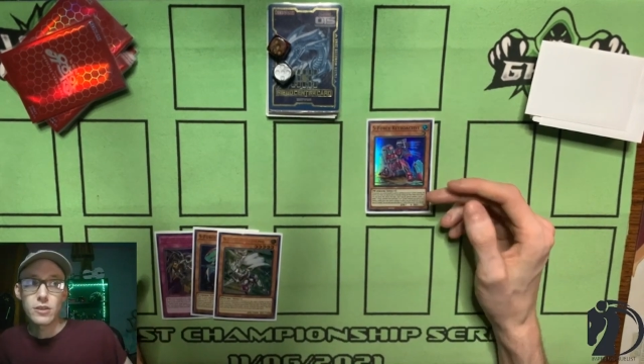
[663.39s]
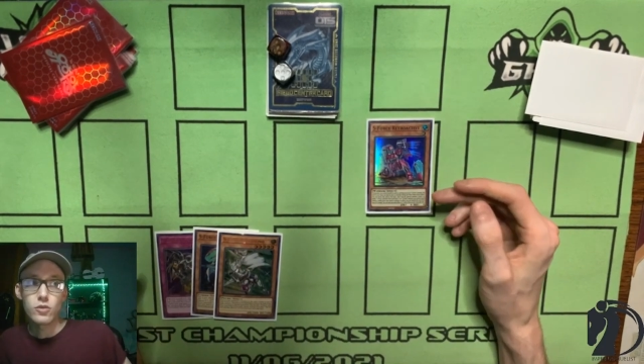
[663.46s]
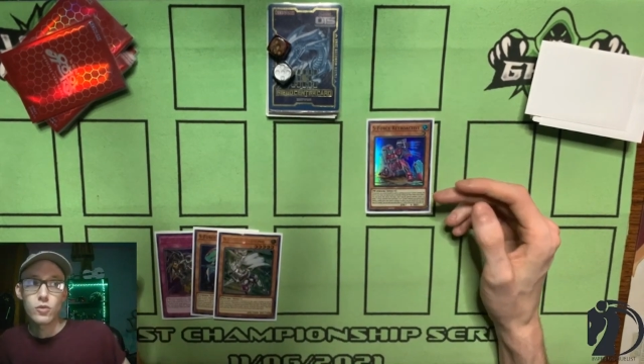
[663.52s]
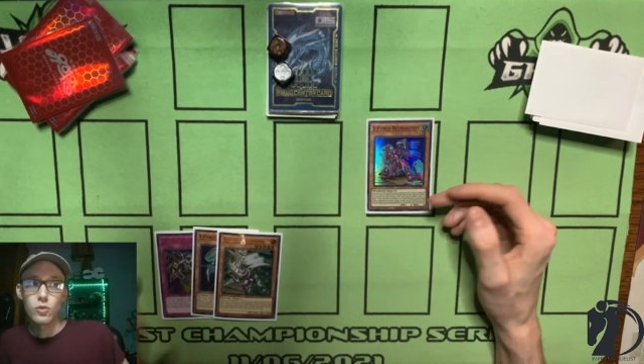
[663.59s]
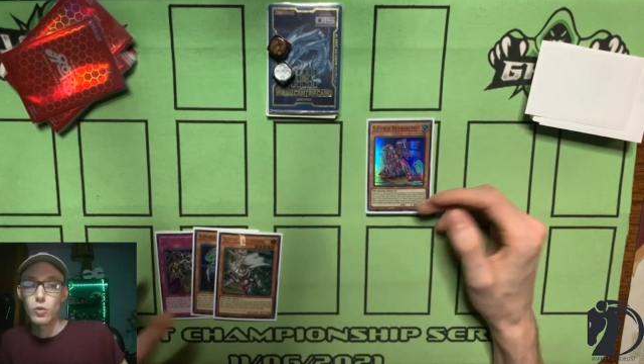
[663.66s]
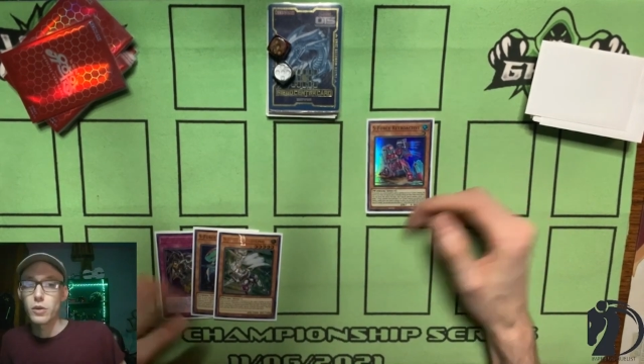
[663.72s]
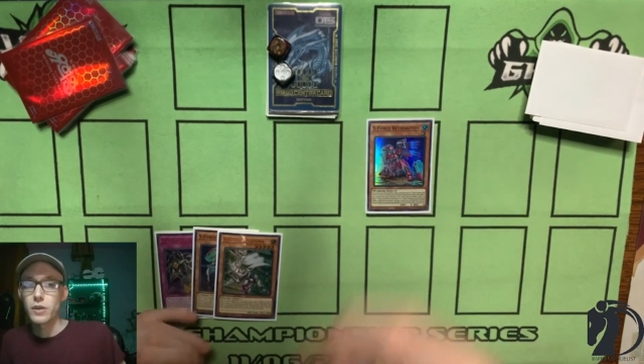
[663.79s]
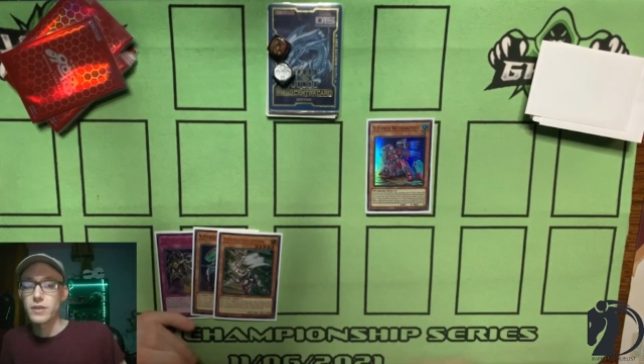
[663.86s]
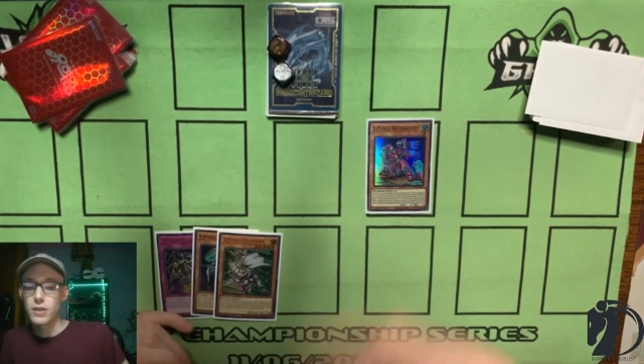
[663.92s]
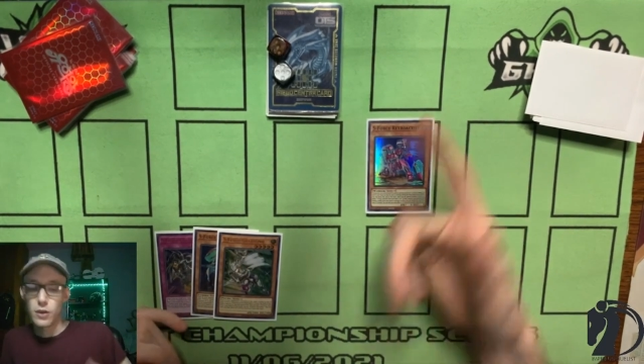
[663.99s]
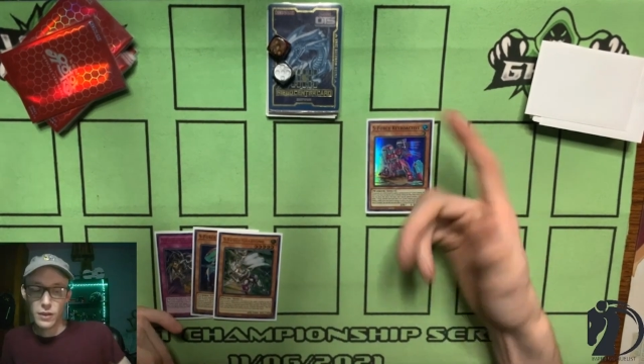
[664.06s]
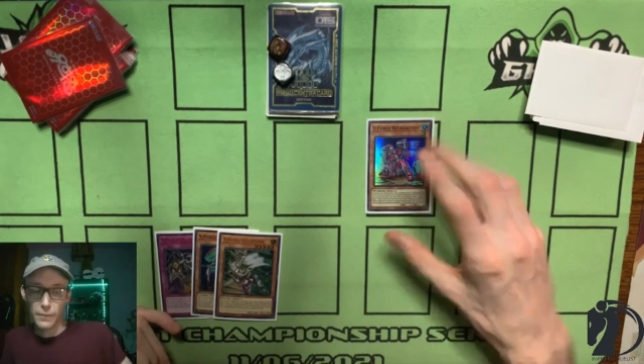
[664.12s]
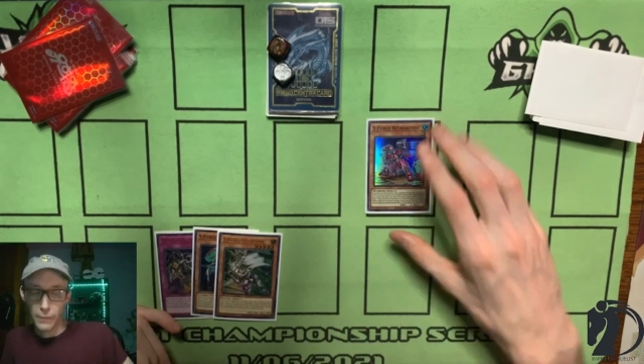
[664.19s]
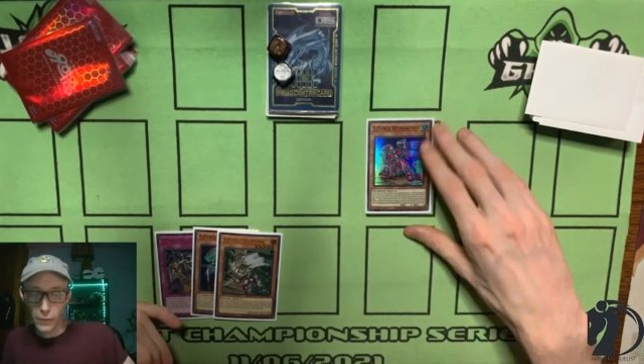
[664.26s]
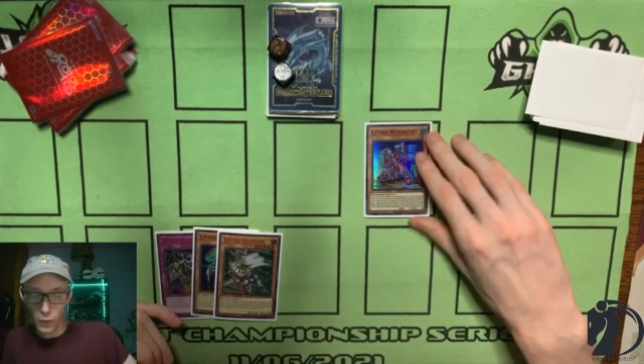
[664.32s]
that's cool, because
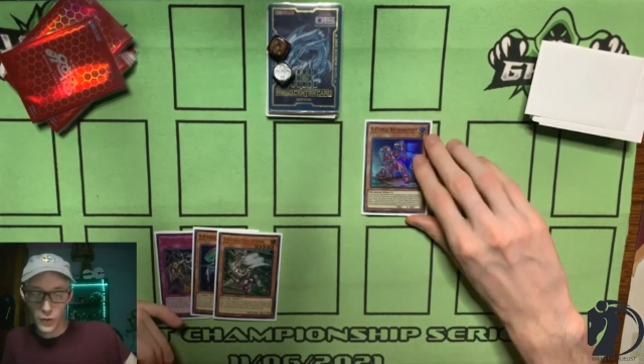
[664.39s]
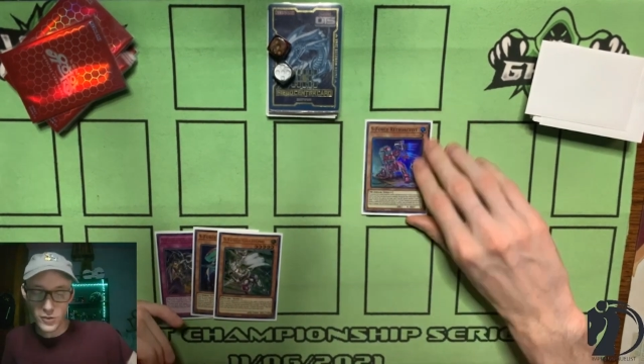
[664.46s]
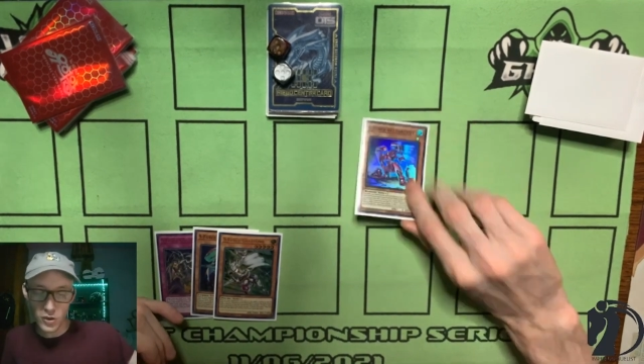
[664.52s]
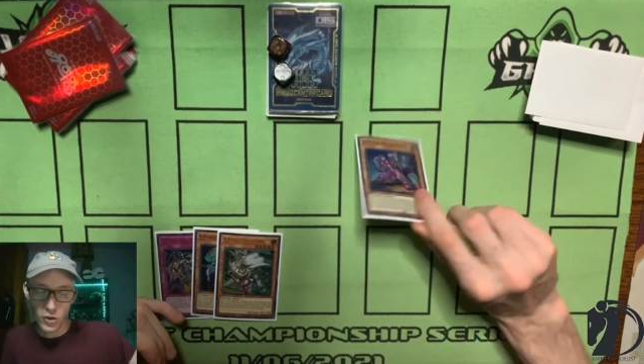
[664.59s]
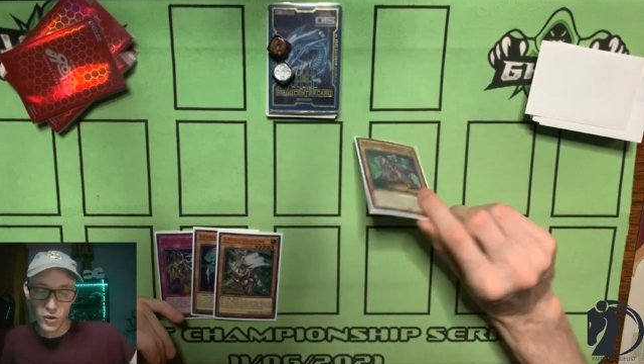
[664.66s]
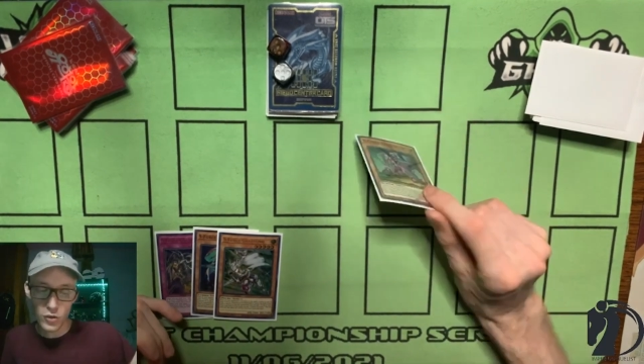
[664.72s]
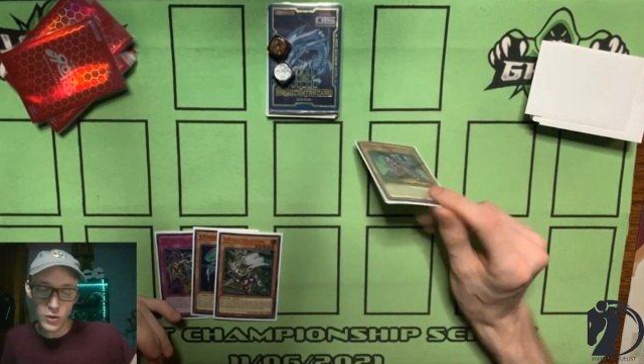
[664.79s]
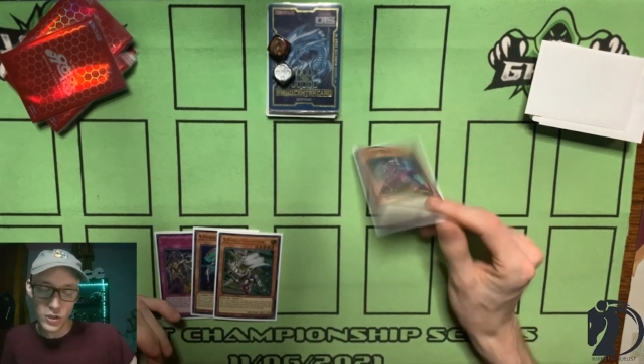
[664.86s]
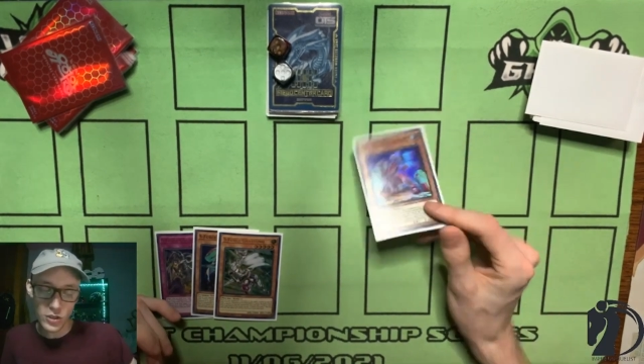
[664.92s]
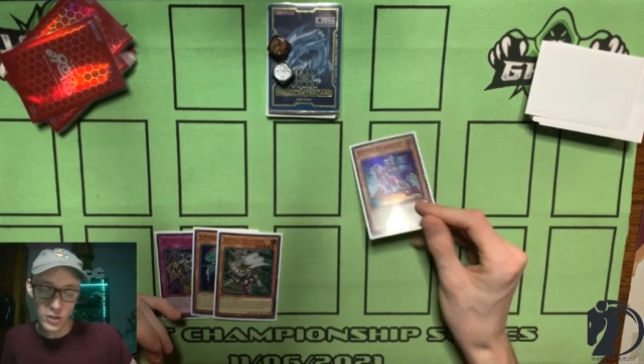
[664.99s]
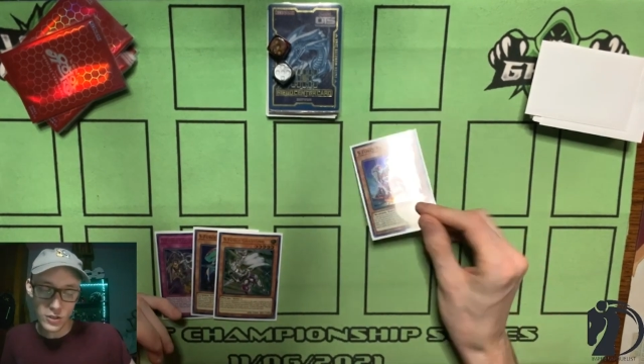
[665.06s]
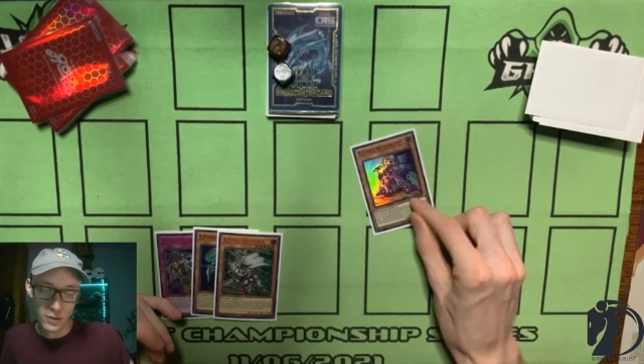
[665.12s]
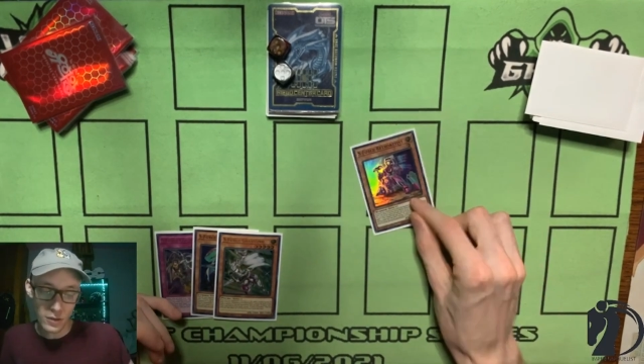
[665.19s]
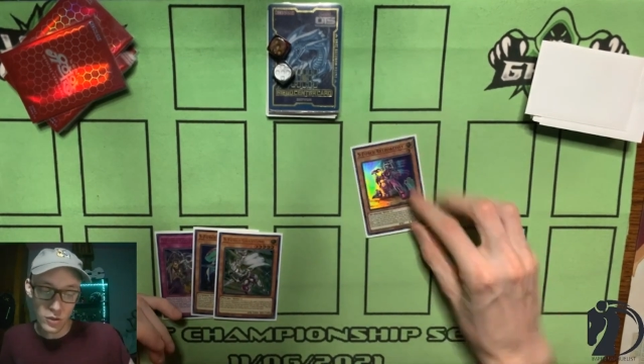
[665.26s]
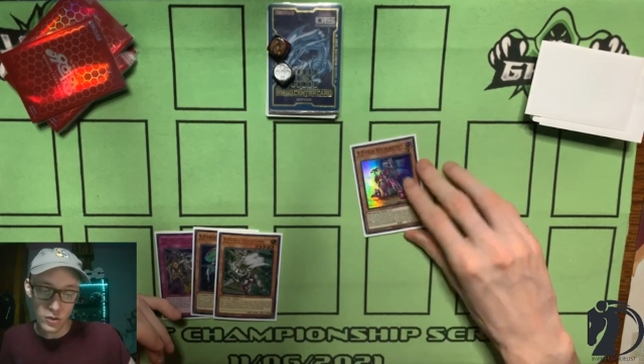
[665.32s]
during the opponent's turn, you can
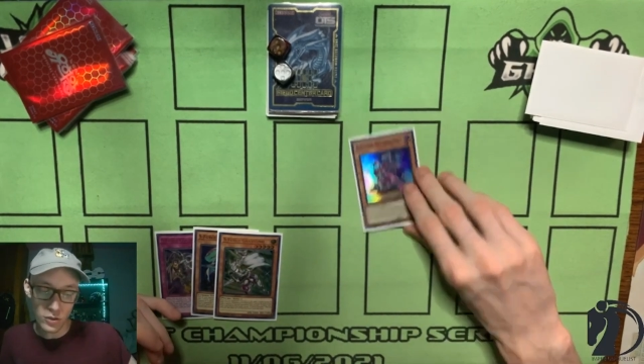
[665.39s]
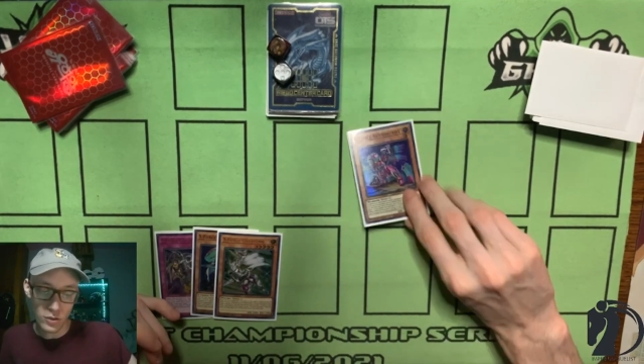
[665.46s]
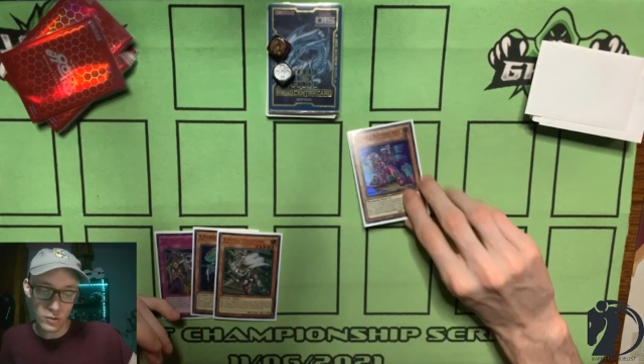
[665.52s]
just